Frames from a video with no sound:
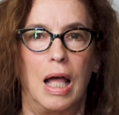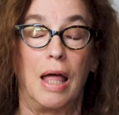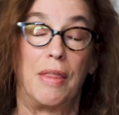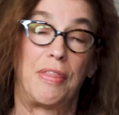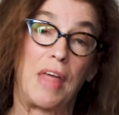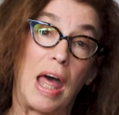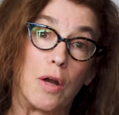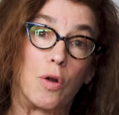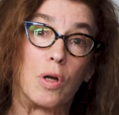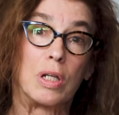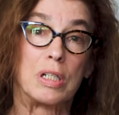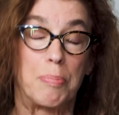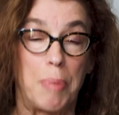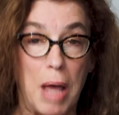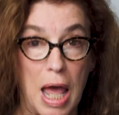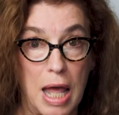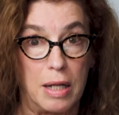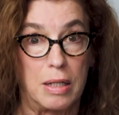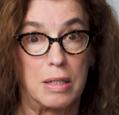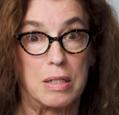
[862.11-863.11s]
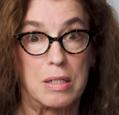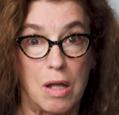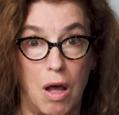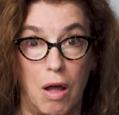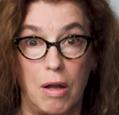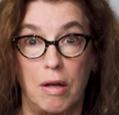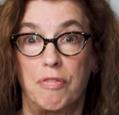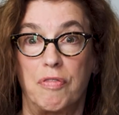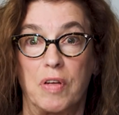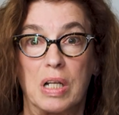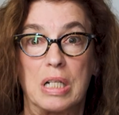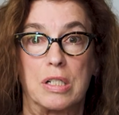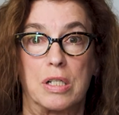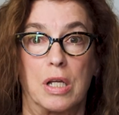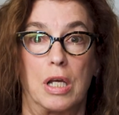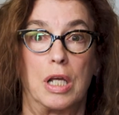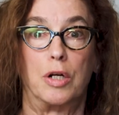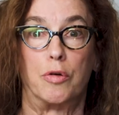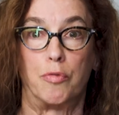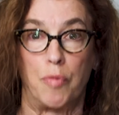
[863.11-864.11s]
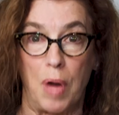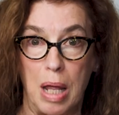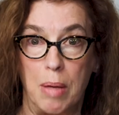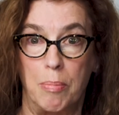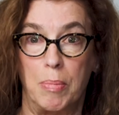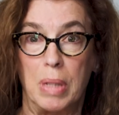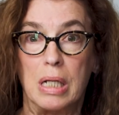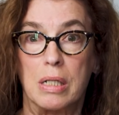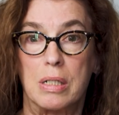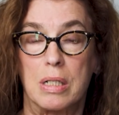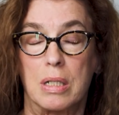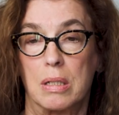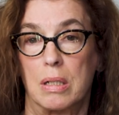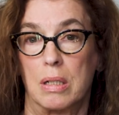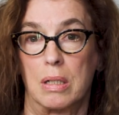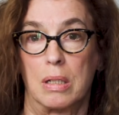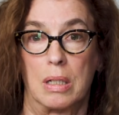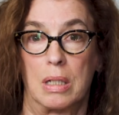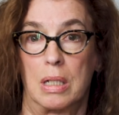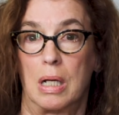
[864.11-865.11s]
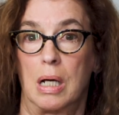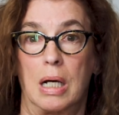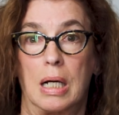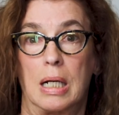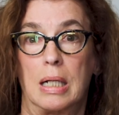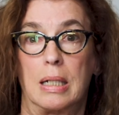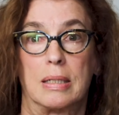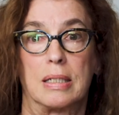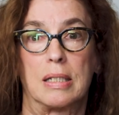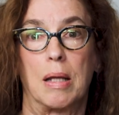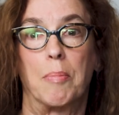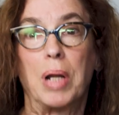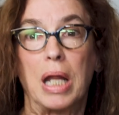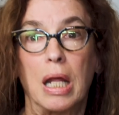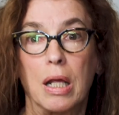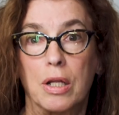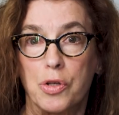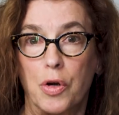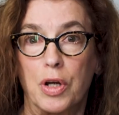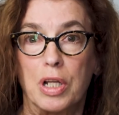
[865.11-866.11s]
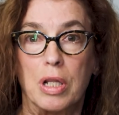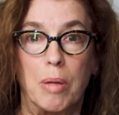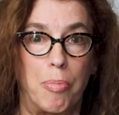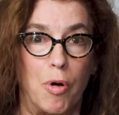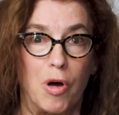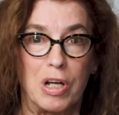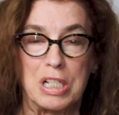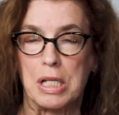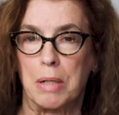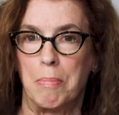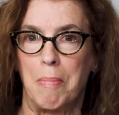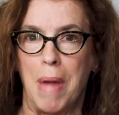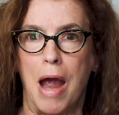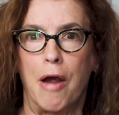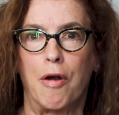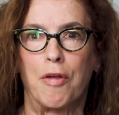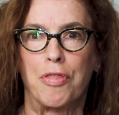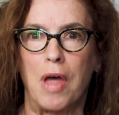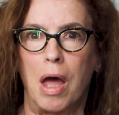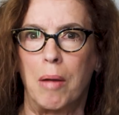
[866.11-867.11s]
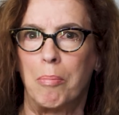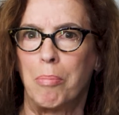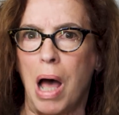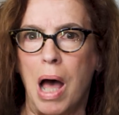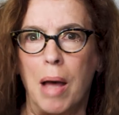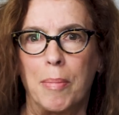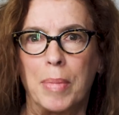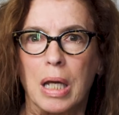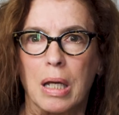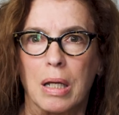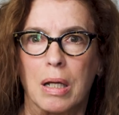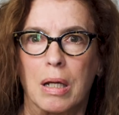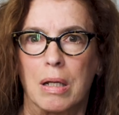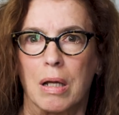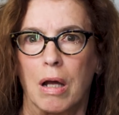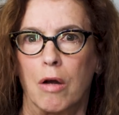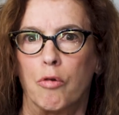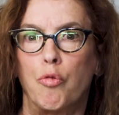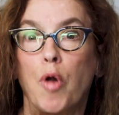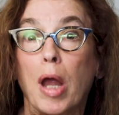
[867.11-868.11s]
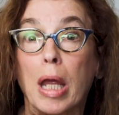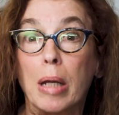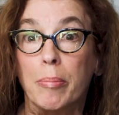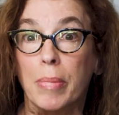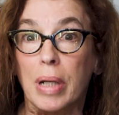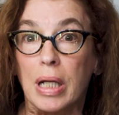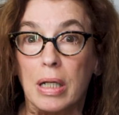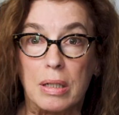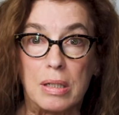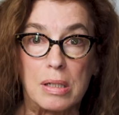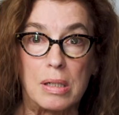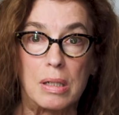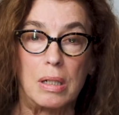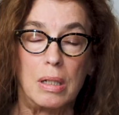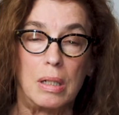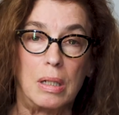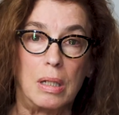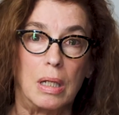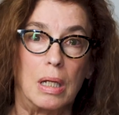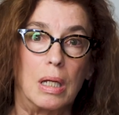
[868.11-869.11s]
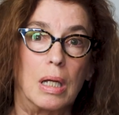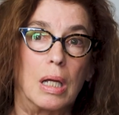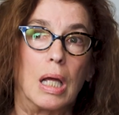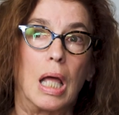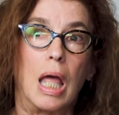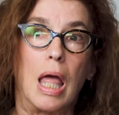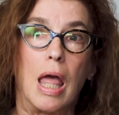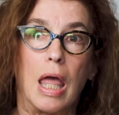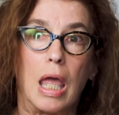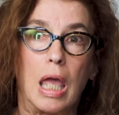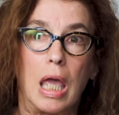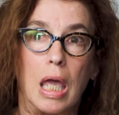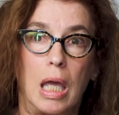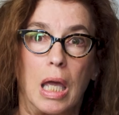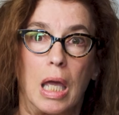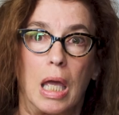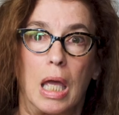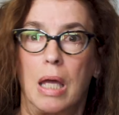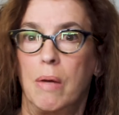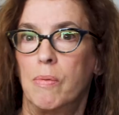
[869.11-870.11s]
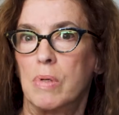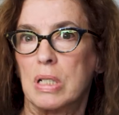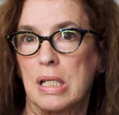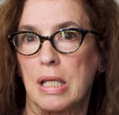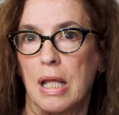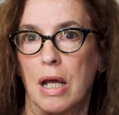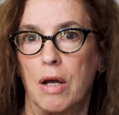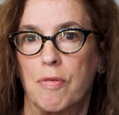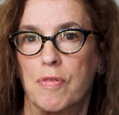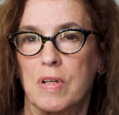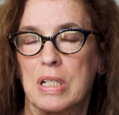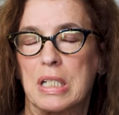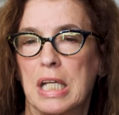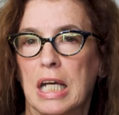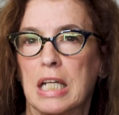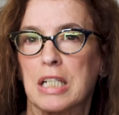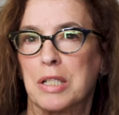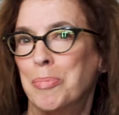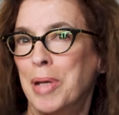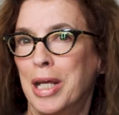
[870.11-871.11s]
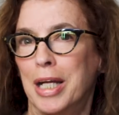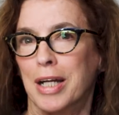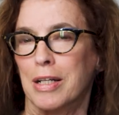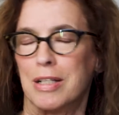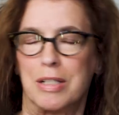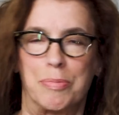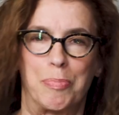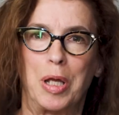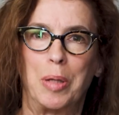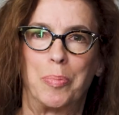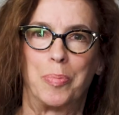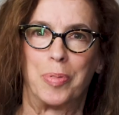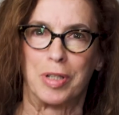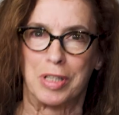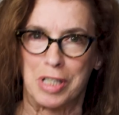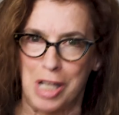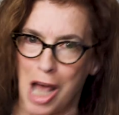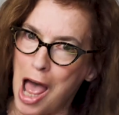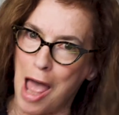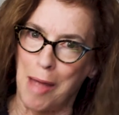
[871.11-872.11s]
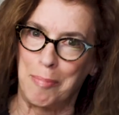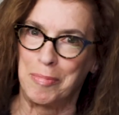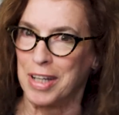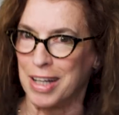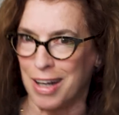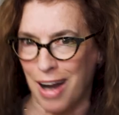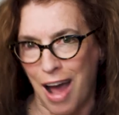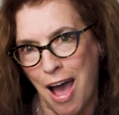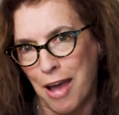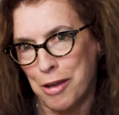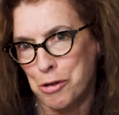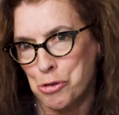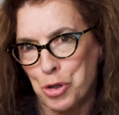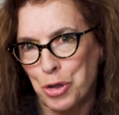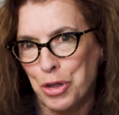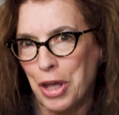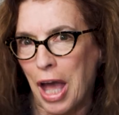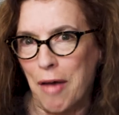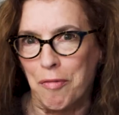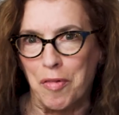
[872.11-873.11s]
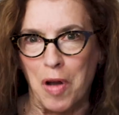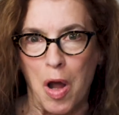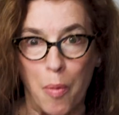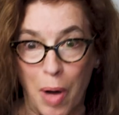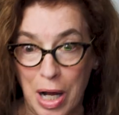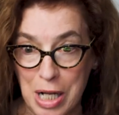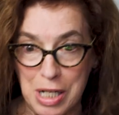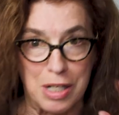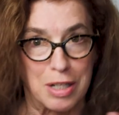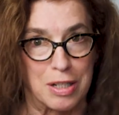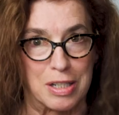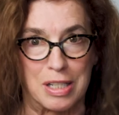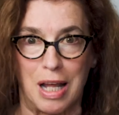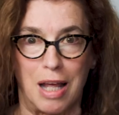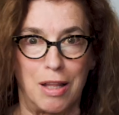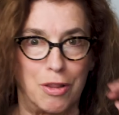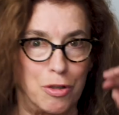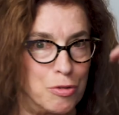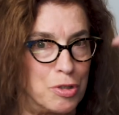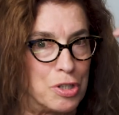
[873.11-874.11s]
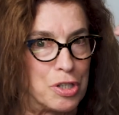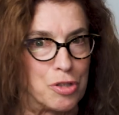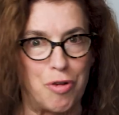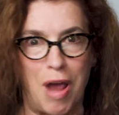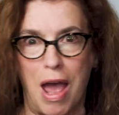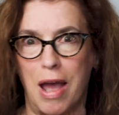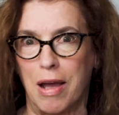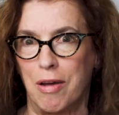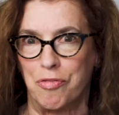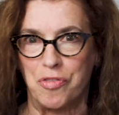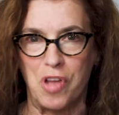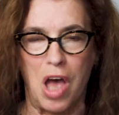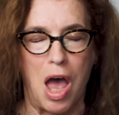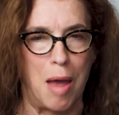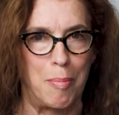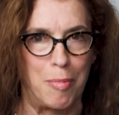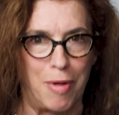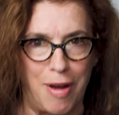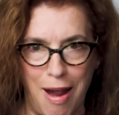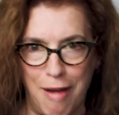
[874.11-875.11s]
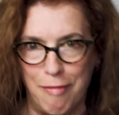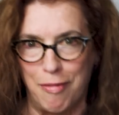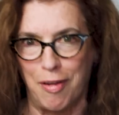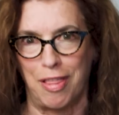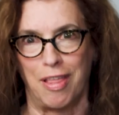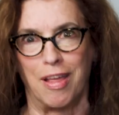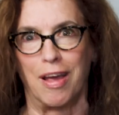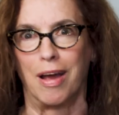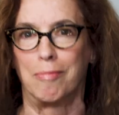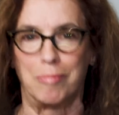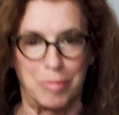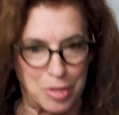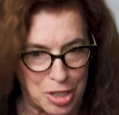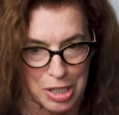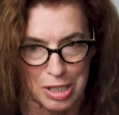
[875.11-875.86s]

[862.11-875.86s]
That all depends on if it's an arraignment. Somebody during the Boston Marathon bombing arraignment, he was there for 6 minutes. People timed it. I usually have no idea because I lose track of time and everything.